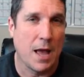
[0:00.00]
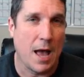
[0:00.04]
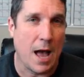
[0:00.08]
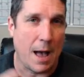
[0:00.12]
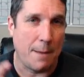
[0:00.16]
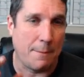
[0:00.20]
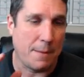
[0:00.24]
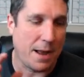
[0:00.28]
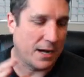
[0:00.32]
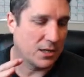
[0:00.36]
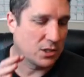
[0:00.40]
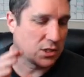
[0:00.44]

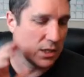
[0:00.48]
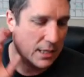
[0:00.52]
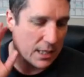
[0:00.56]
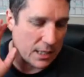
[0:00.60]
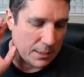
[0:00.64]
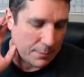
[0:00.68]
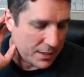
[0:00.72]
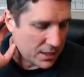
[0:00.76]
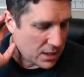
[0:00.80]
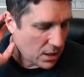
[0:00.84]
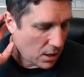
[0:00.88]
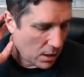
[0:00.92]
I'm actually going
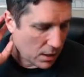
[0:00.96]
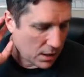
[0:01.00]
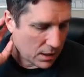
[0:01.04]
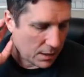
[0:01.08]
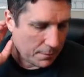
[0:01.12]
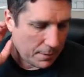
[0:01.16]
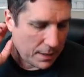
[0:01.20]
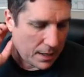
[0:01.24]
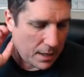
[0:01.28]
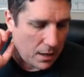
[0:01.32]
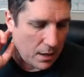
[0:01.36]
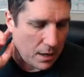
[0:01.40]
to be talking
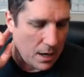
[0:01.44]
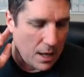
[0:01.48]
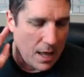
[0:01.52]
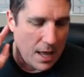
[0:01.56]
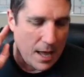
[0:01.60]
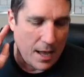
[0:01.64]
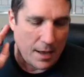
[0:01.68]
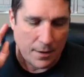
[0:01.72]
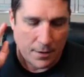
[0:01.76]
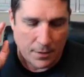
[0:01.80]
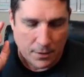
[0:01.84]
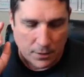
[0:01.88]
about
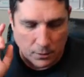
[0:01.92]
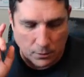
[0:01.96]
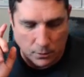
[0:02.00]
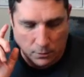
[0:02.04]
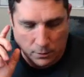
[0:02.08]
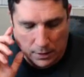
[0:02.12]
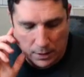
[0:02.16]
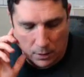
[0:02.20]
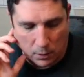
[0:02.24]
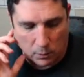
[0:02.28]
how to do,